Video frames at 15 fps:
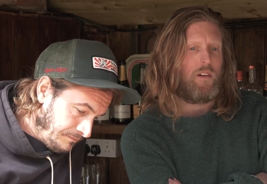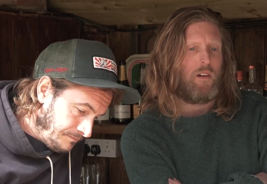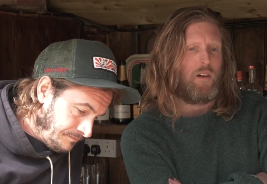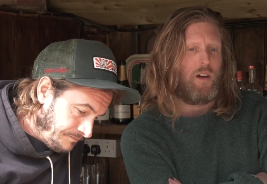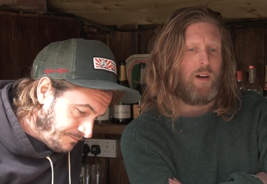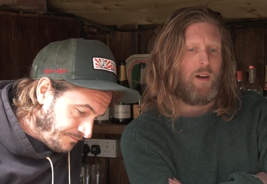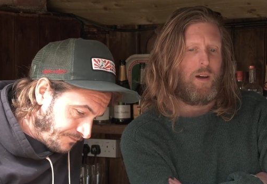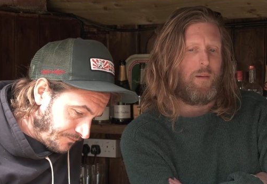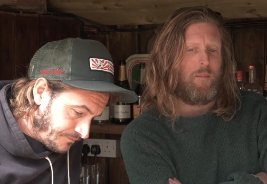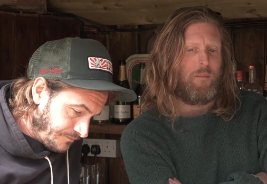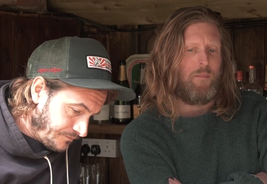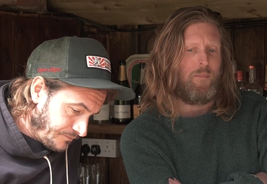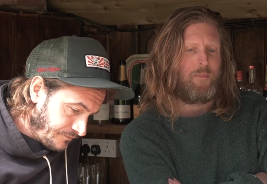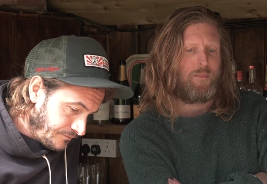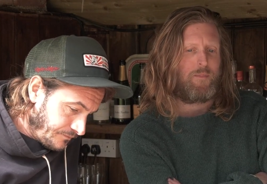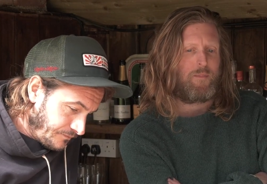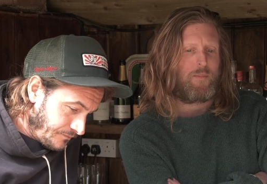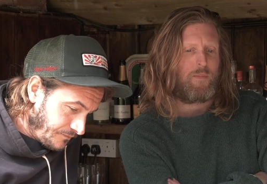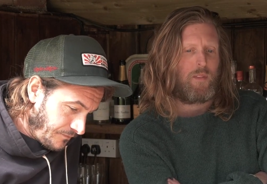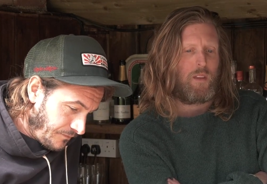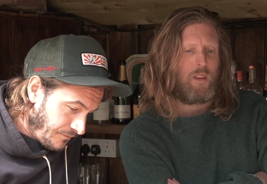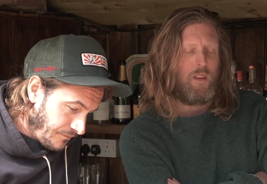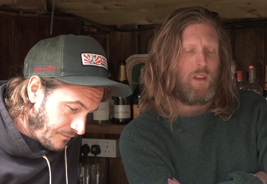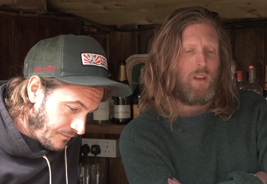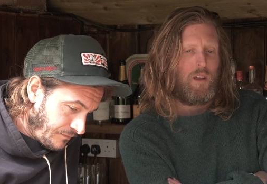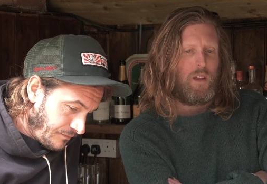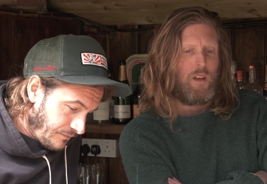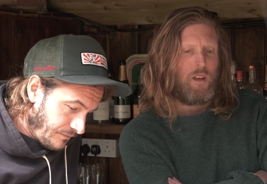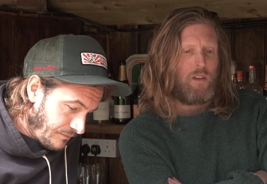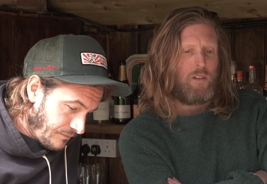Speaker 1: um,
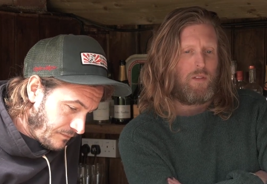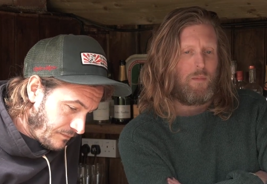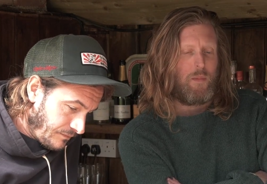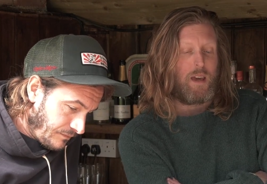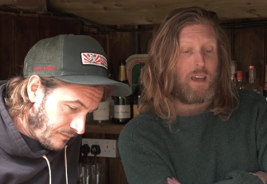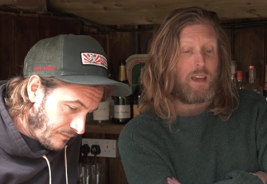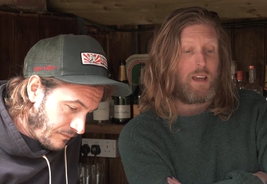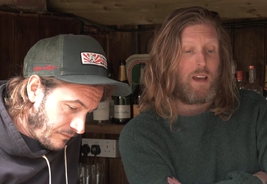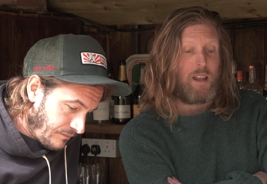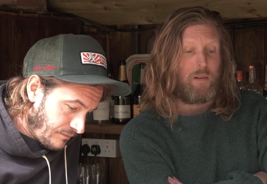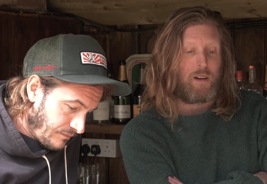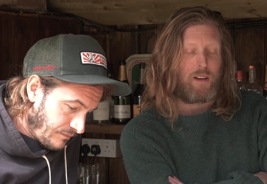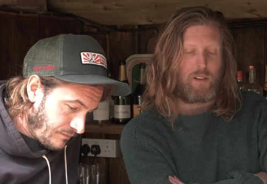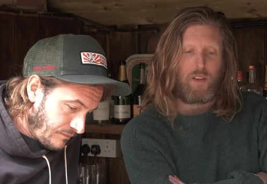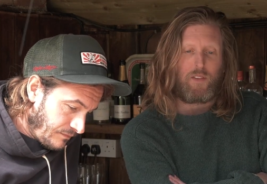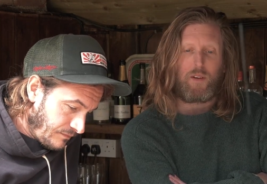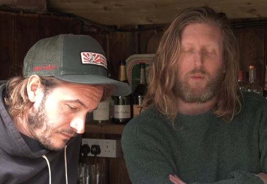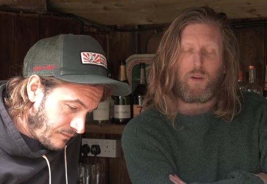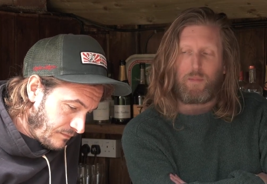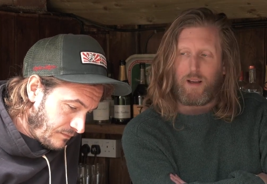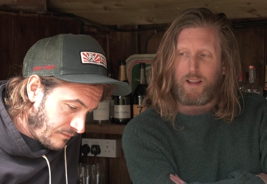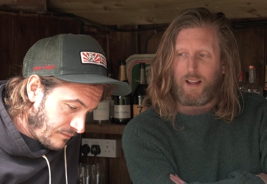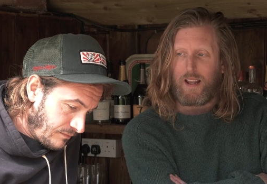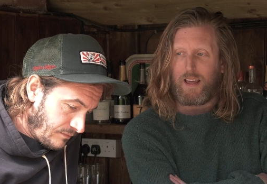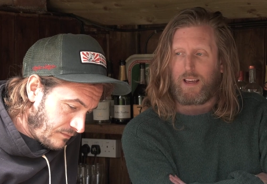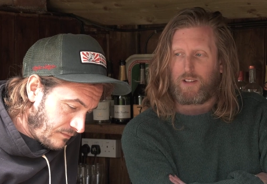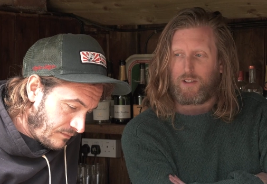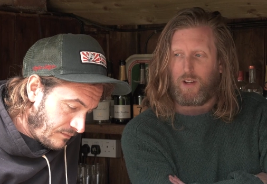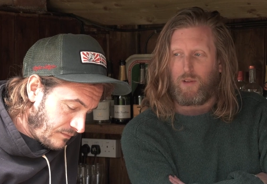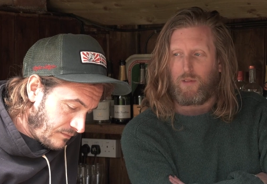for me, anyway, because I think we played a
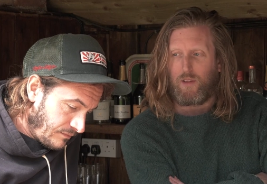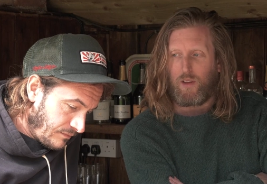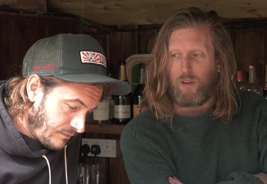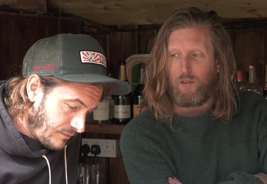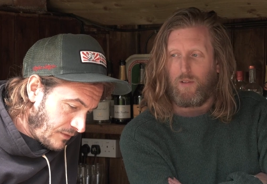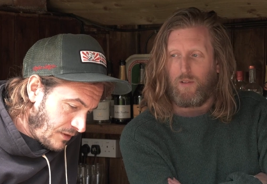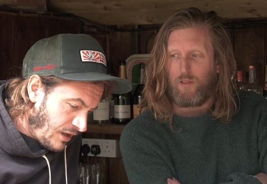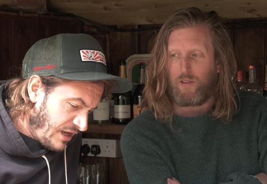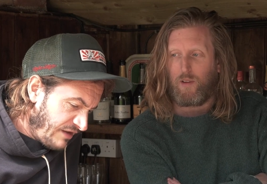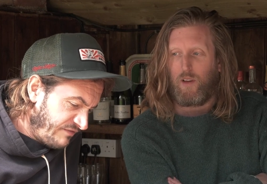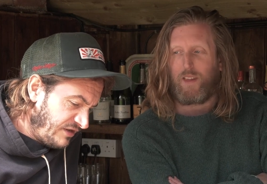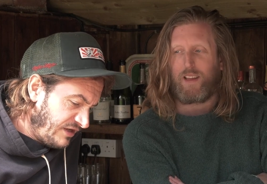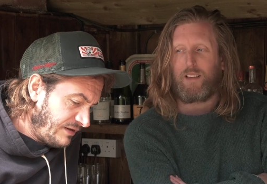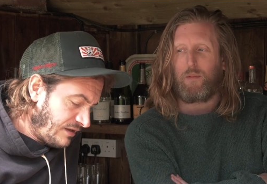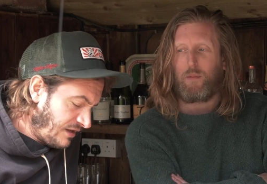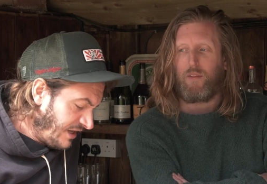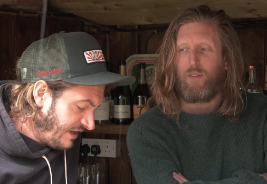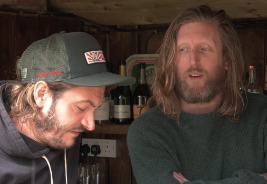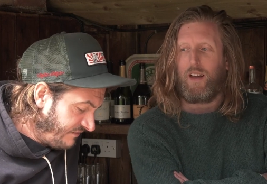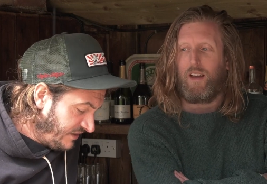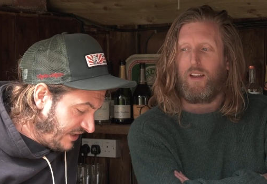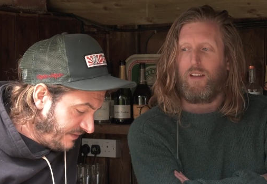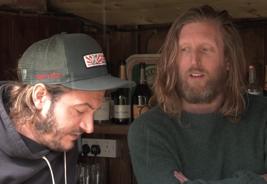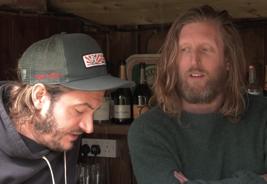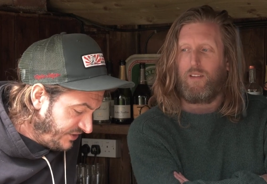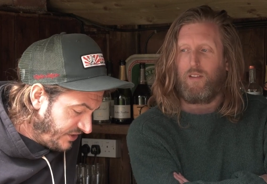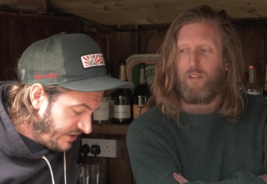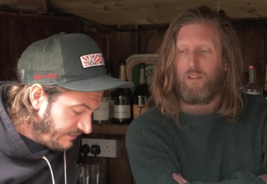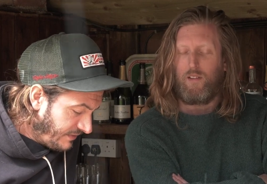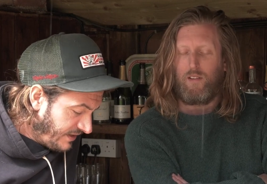later show than you. I, so have, I, think, an, I fair, have, an,
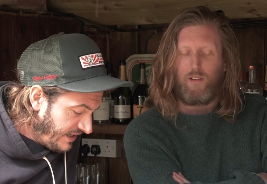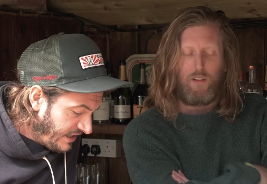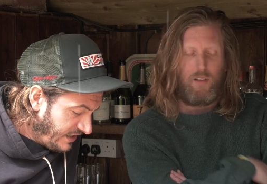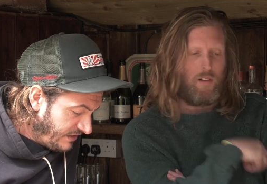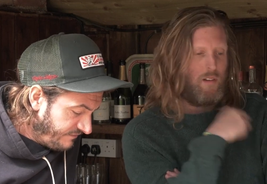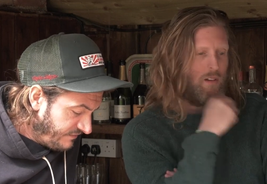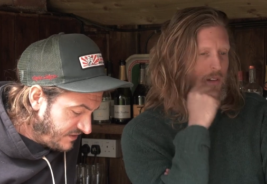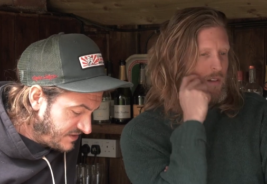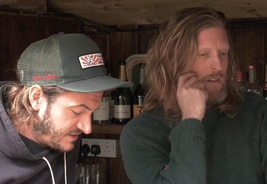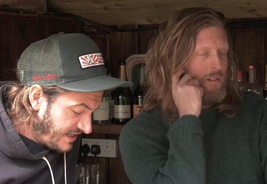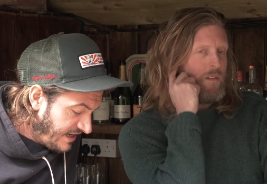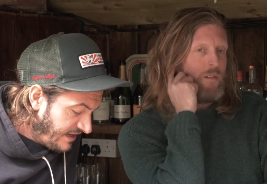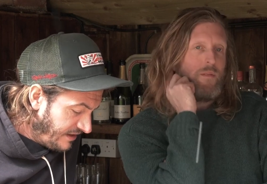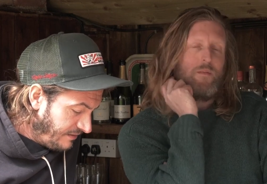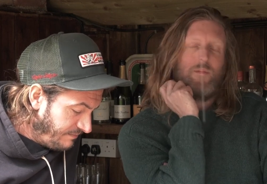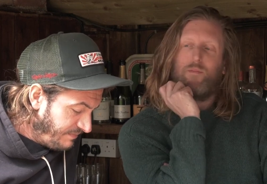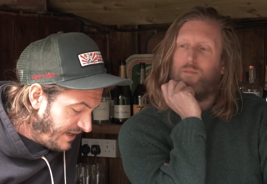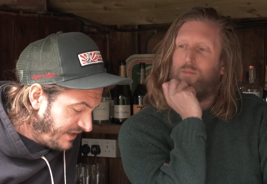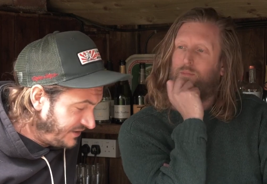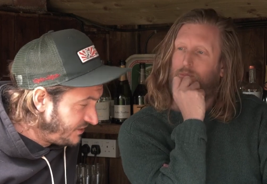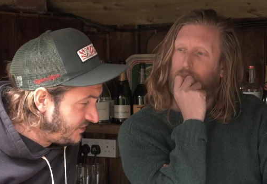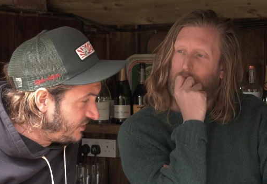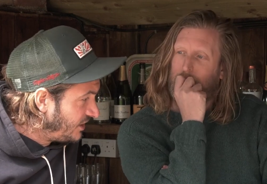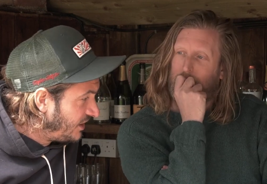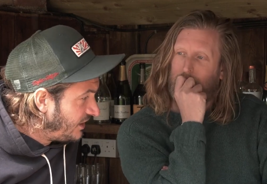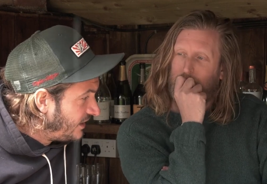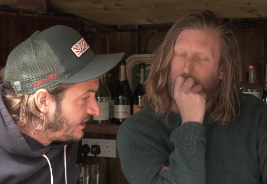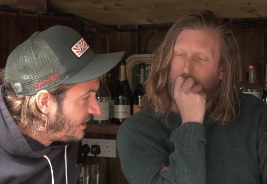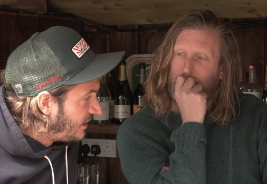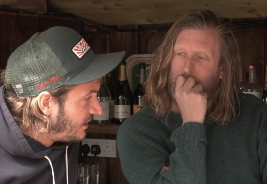
Speaker 2: image in my head of us sat at a bench,
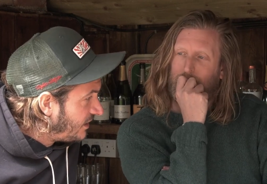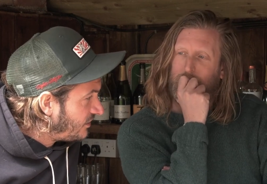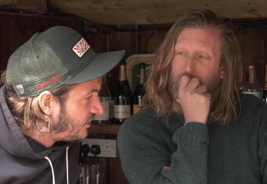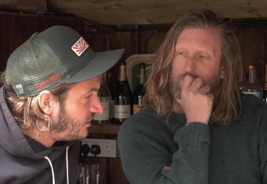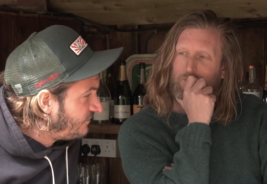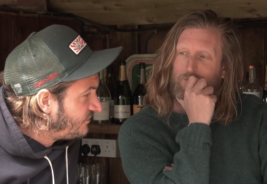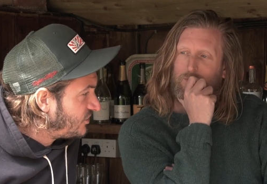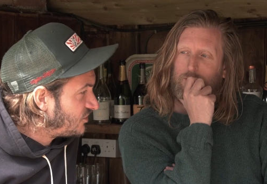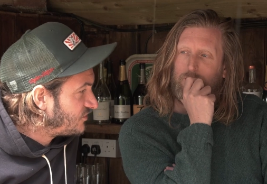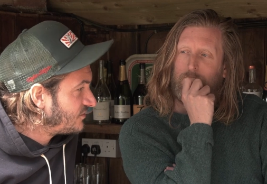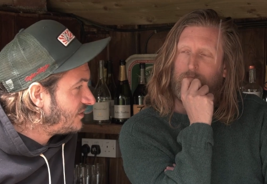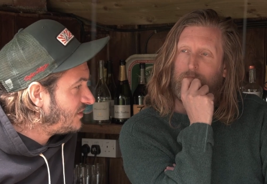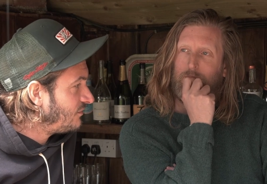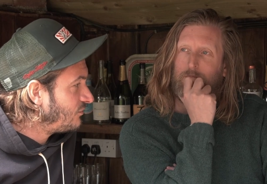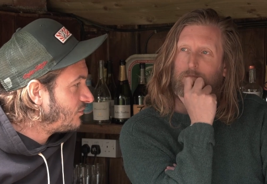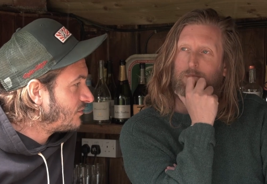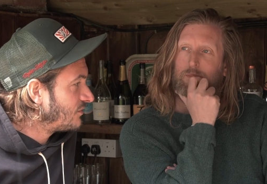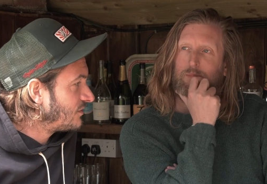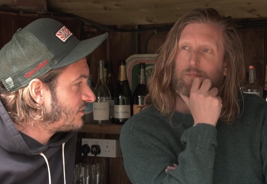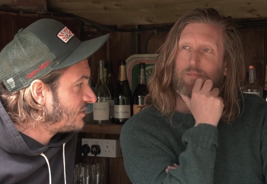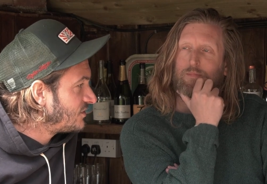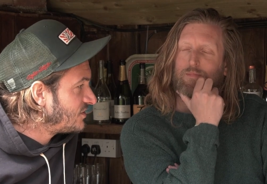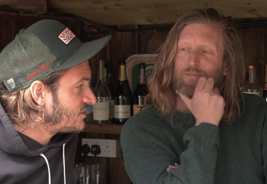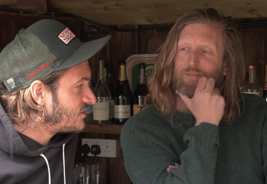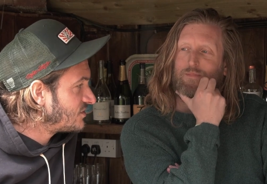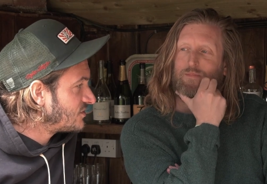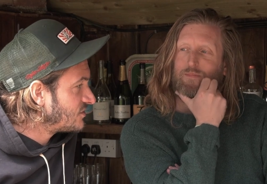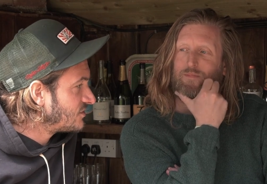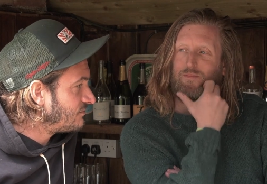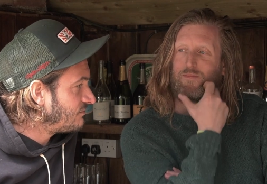and I don't know if it's just because
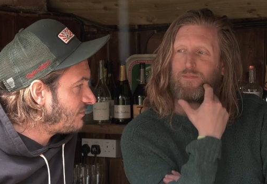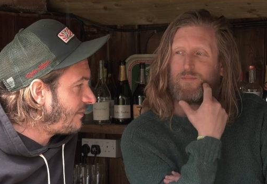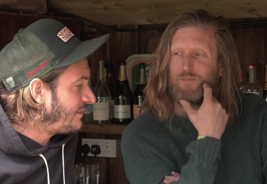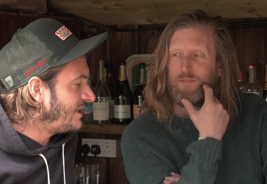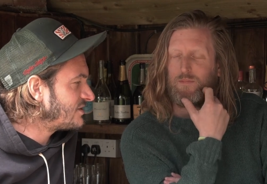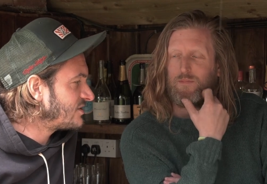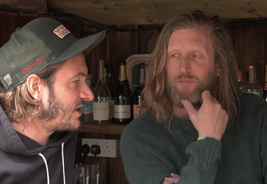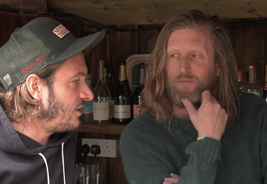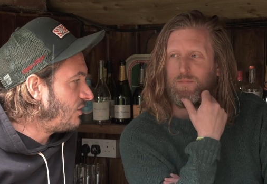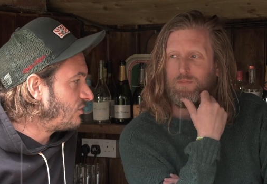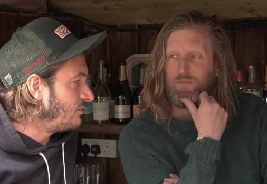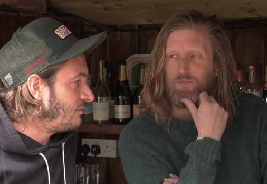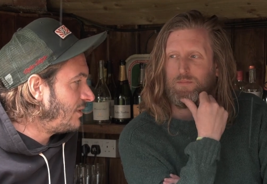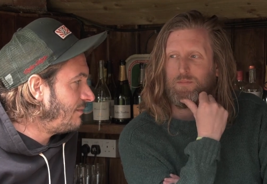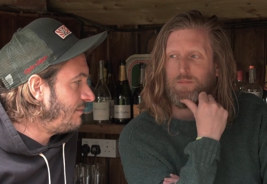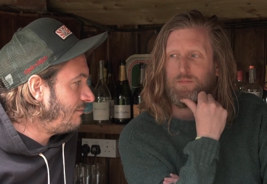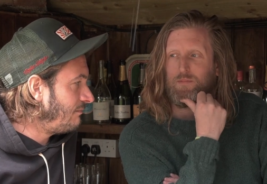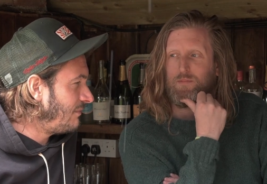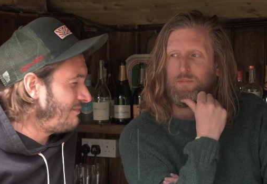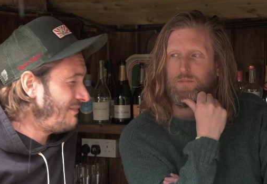it's, I mean, as I get older, my, my